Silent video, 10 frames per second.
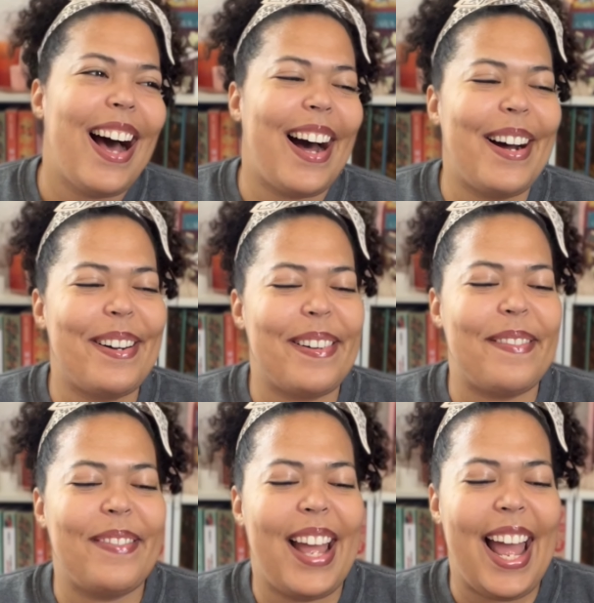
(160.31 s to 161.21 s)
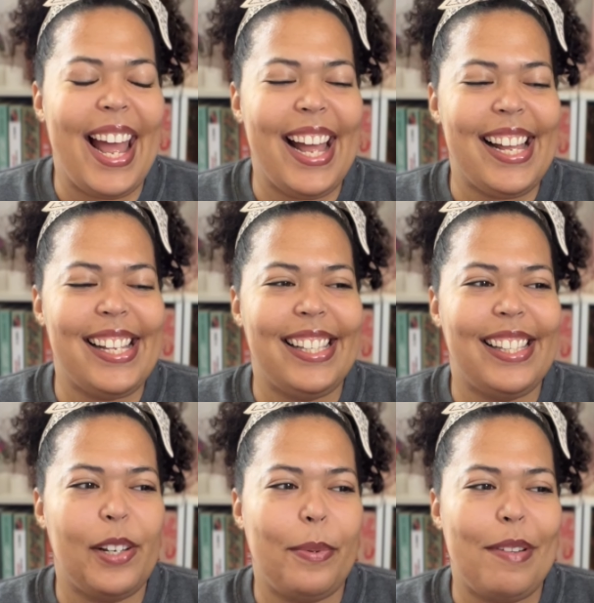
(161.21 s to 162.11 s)
And
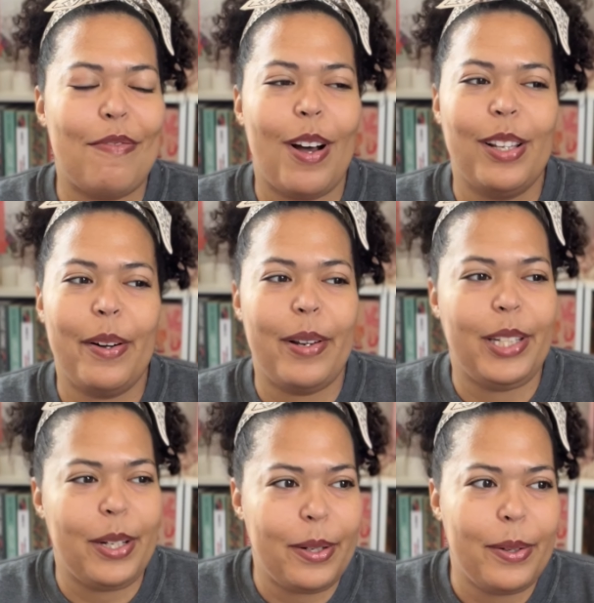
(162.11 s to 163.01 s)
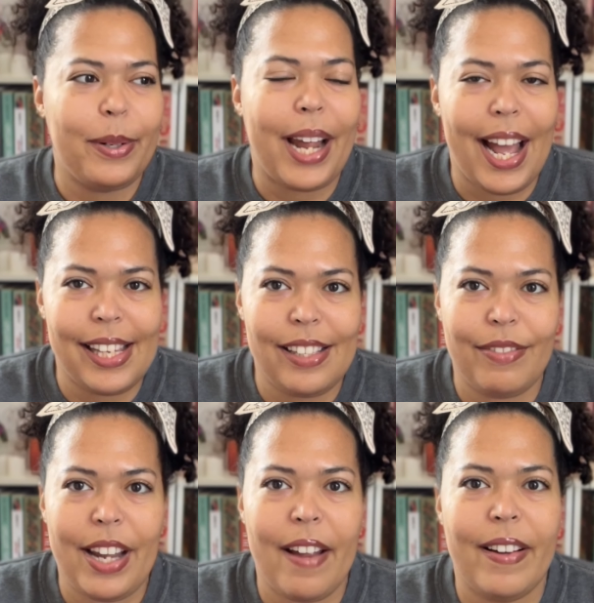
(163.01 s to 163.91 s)
we follow a new cast of
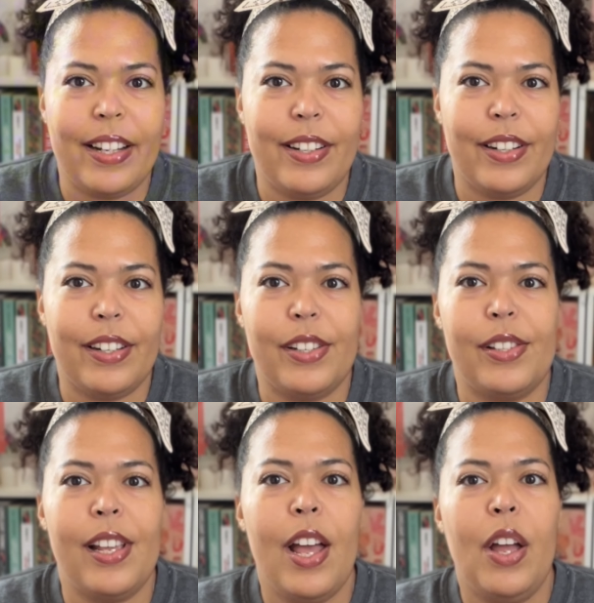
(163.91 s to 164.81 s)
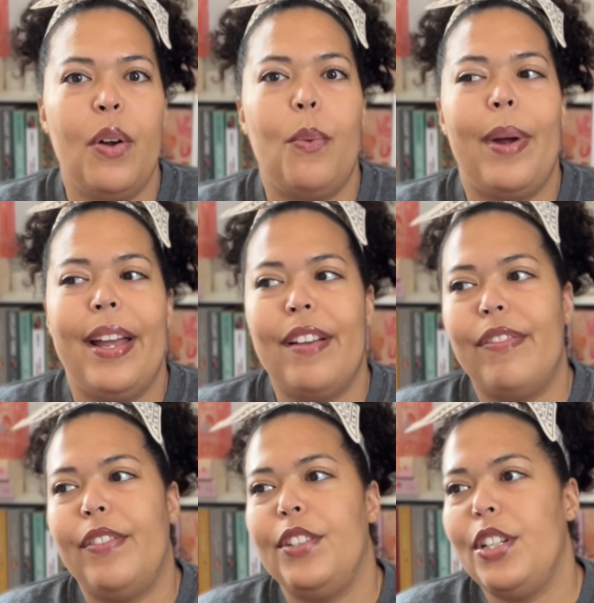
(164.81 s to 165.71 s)
characters
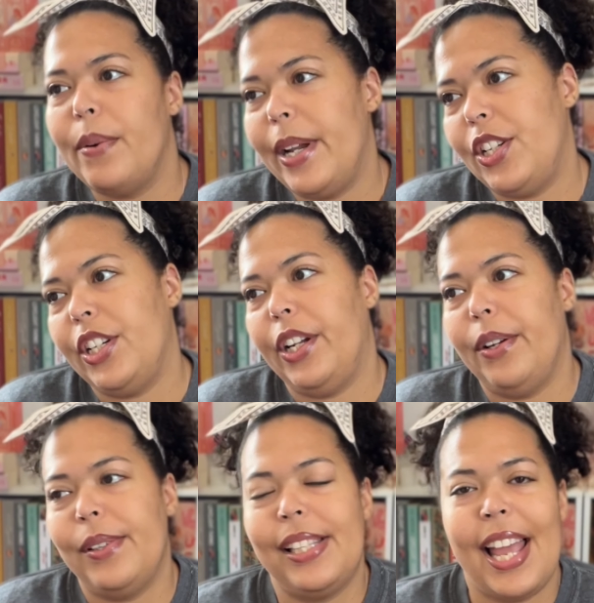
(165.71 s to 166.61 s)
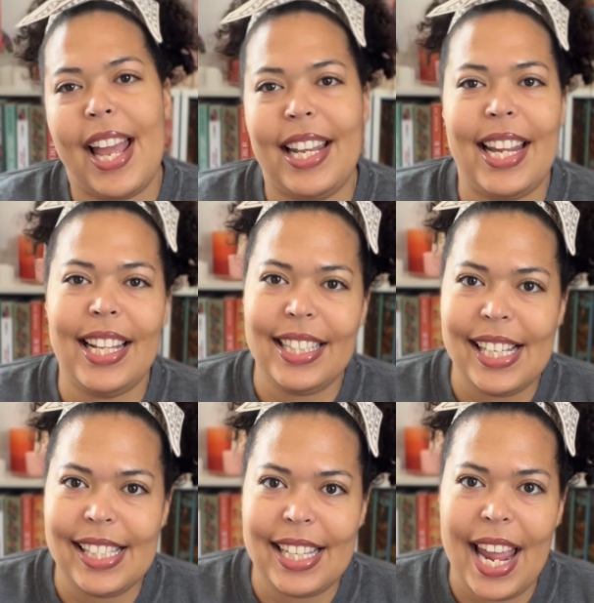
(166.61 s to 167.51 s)
with new issues. And in
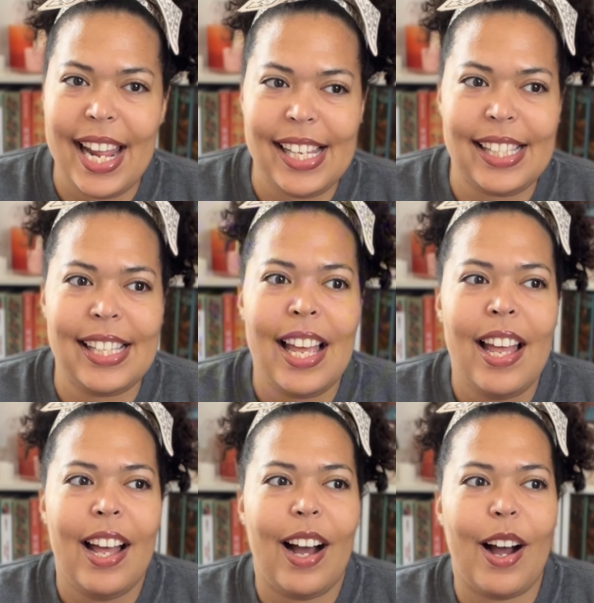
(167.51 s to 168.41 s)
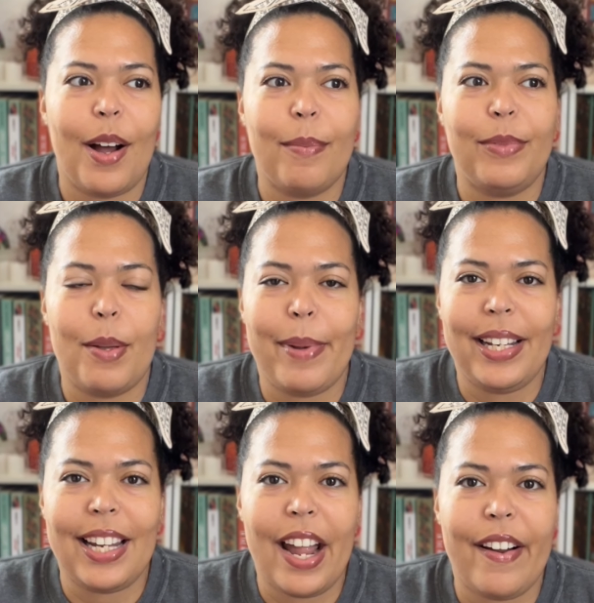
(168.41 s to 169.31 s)
this case, the
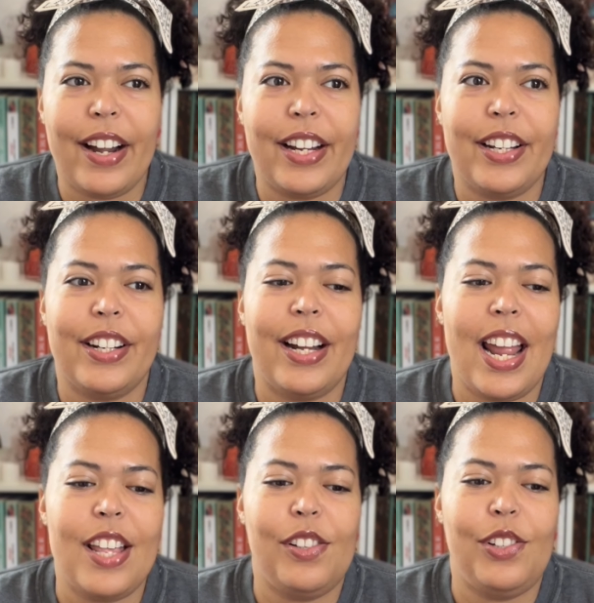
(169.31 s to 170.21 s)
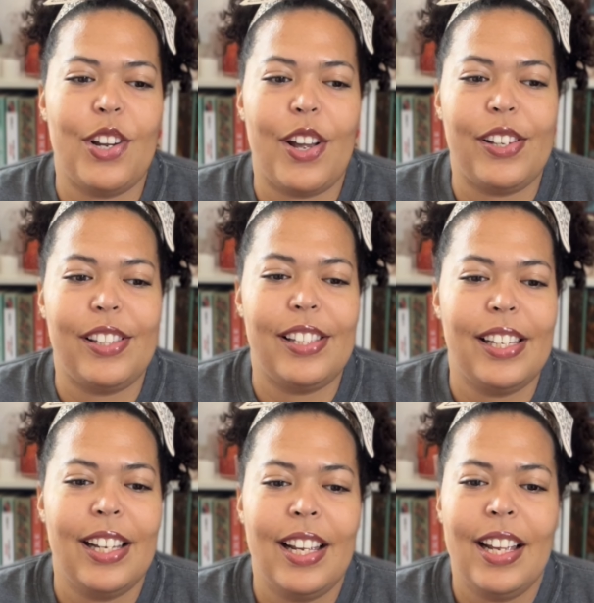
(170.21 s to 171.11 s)
main character is just
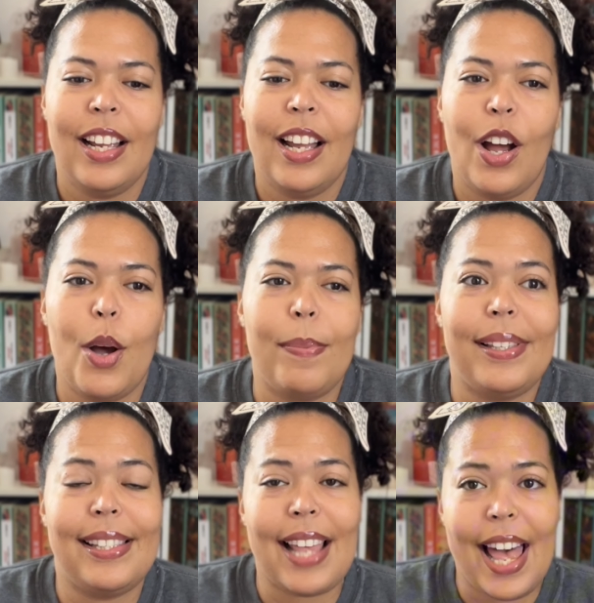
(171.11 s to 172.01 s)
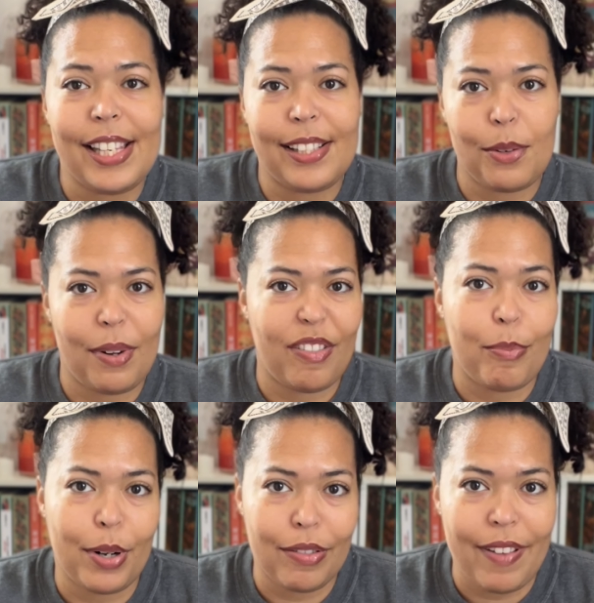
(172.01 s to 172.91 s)
obsessed with
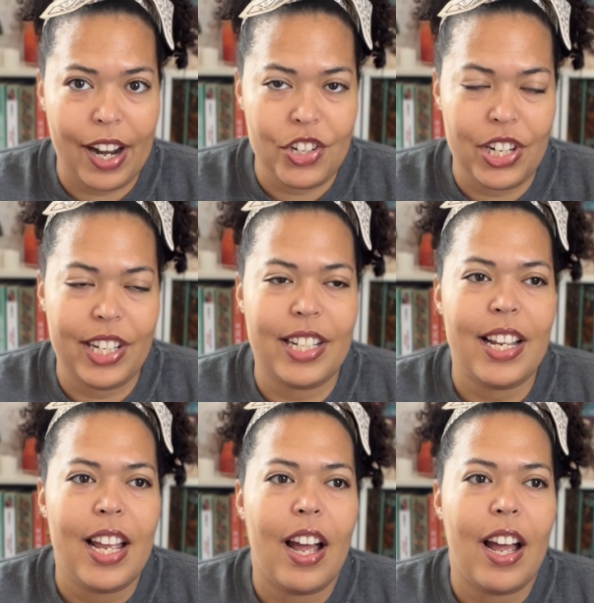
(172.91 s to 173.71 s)
perfection.